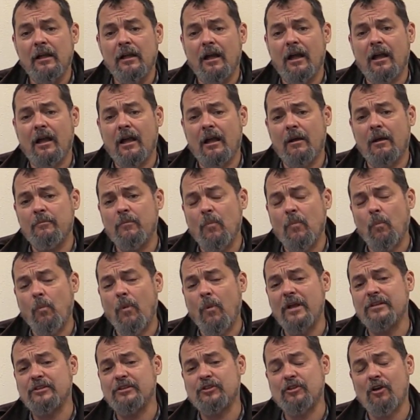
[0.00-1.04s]
Um,
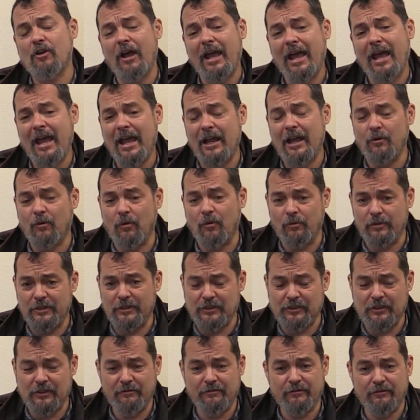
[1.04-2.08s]
once I had all
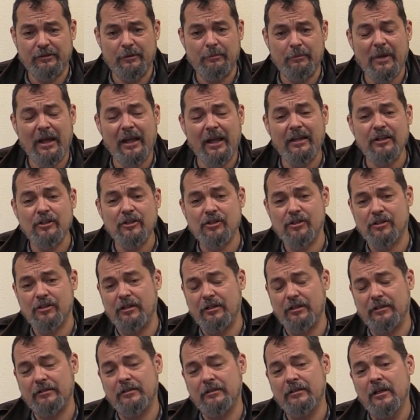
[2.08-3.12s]
this
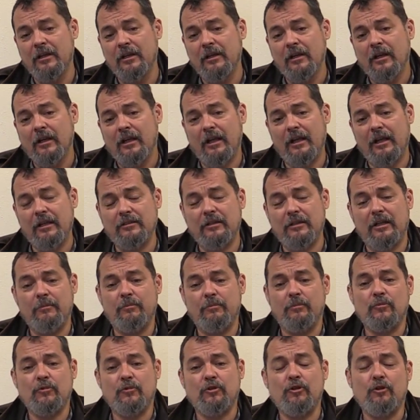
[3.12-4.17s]
information, in,
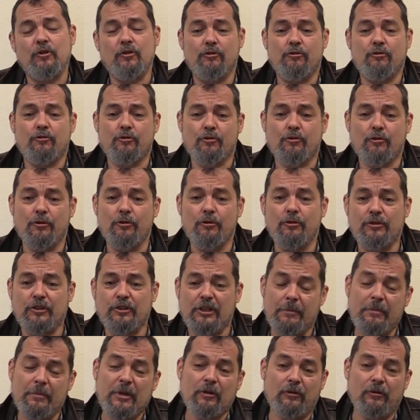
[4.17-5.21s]
in true
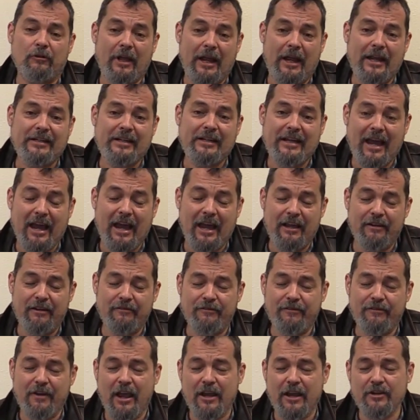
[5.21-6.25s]
typical NK
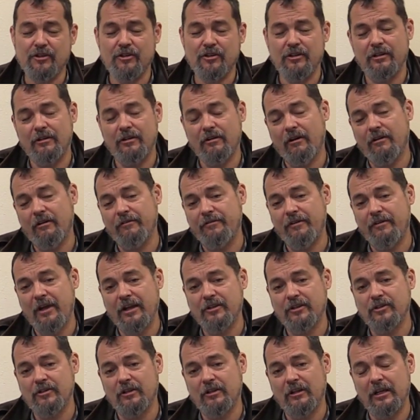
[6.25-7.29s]
fashion, I've
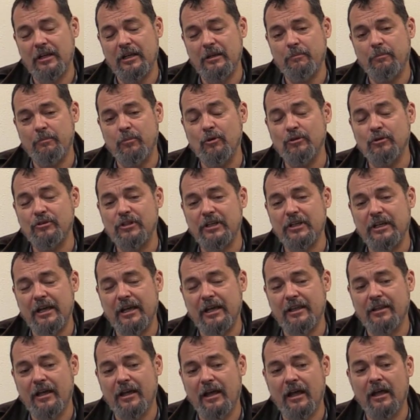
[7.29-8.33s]
actually put
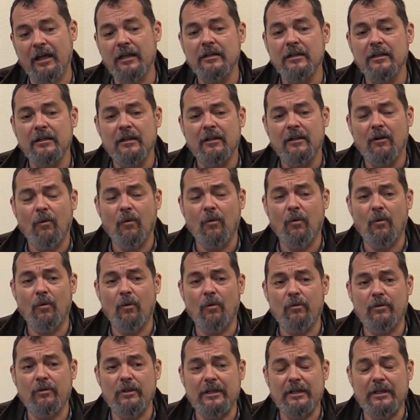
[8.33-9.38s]
together
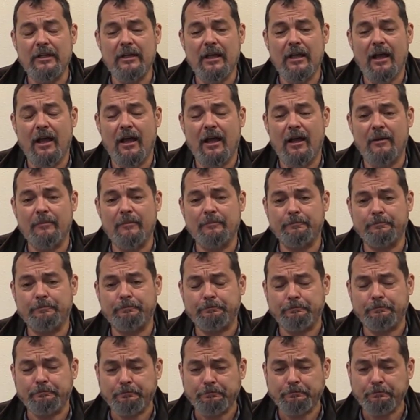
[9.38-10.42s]
all the um,